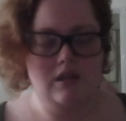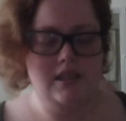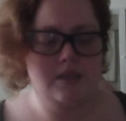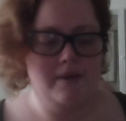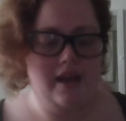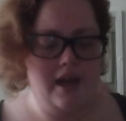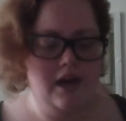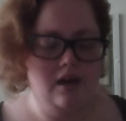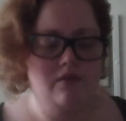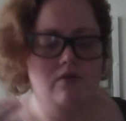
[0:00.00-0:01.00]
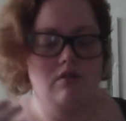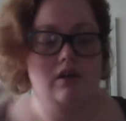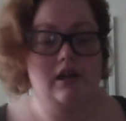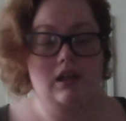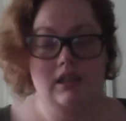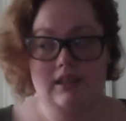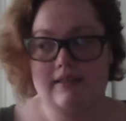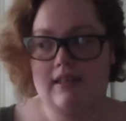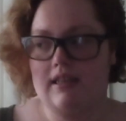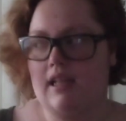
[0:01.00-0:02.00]
cleanse my hair for a
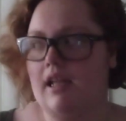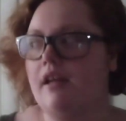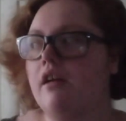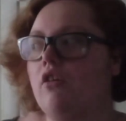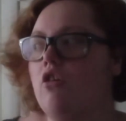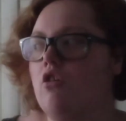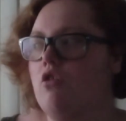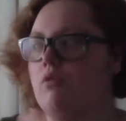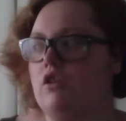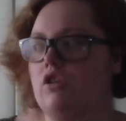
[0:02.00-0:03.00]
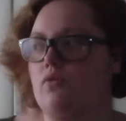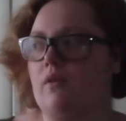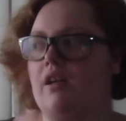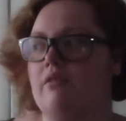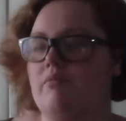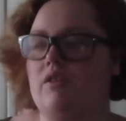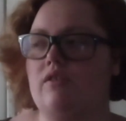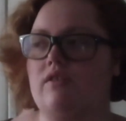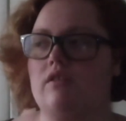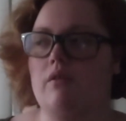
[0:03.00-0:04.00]
cleansing thing, which is what I'm
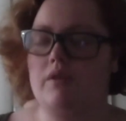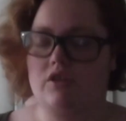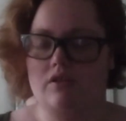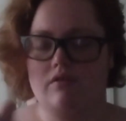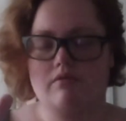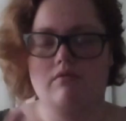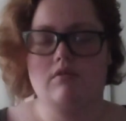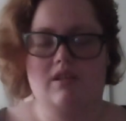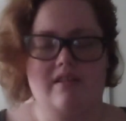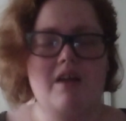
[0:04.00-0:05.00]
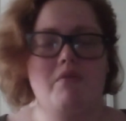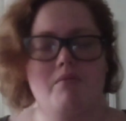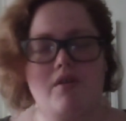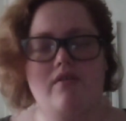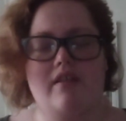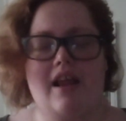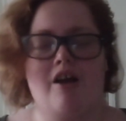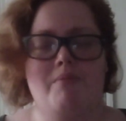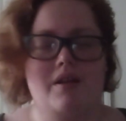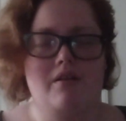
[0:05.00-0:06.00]
use which it's not what I'm using
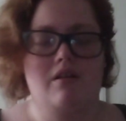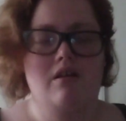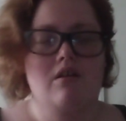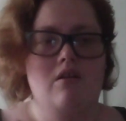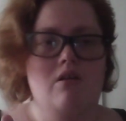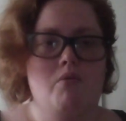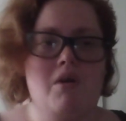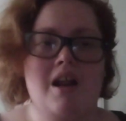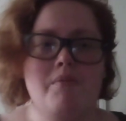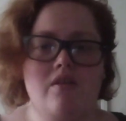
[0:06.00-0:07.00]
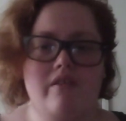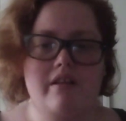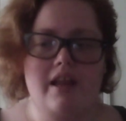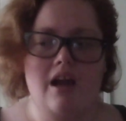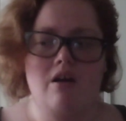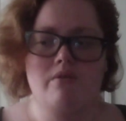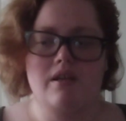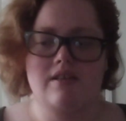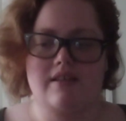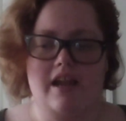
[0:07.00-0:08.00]
now, but what I'm using now
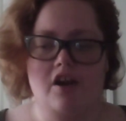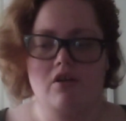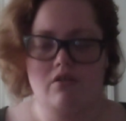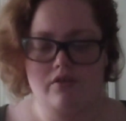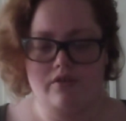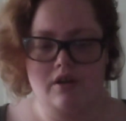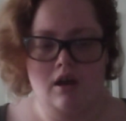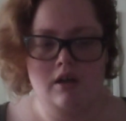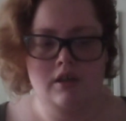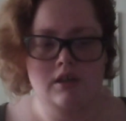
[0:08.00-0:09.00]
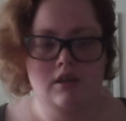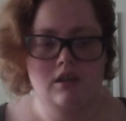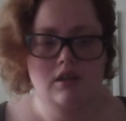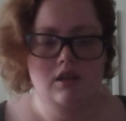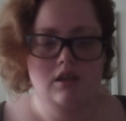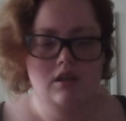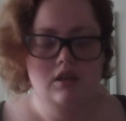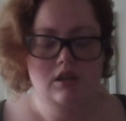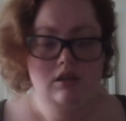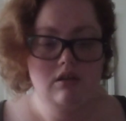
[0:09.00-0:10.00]
is the Carol's Daughter
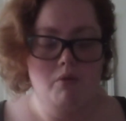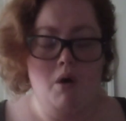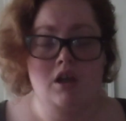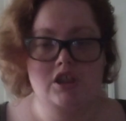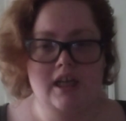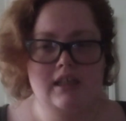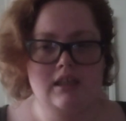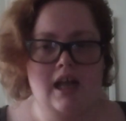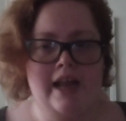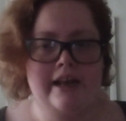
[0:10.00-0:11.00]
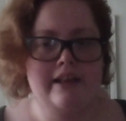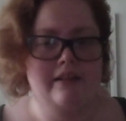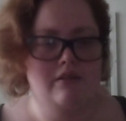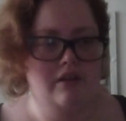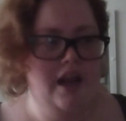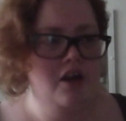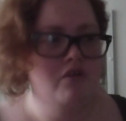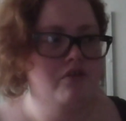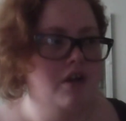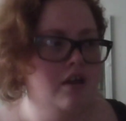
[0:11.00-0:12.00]
Wash Day Delight and
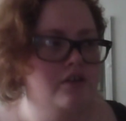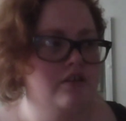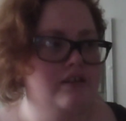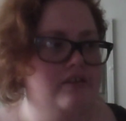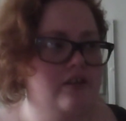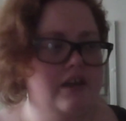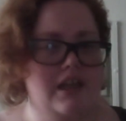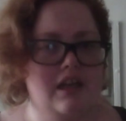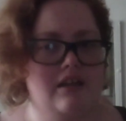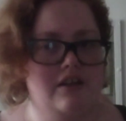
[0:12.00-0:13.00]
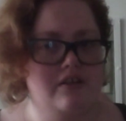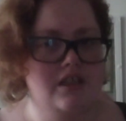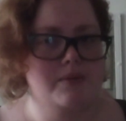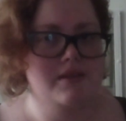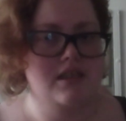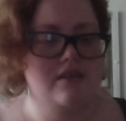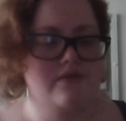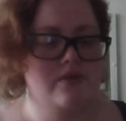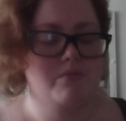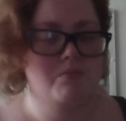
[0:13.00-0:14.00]
Carol's Daughter is starting to get a little
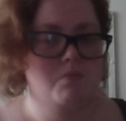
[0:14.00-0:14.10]
expensive.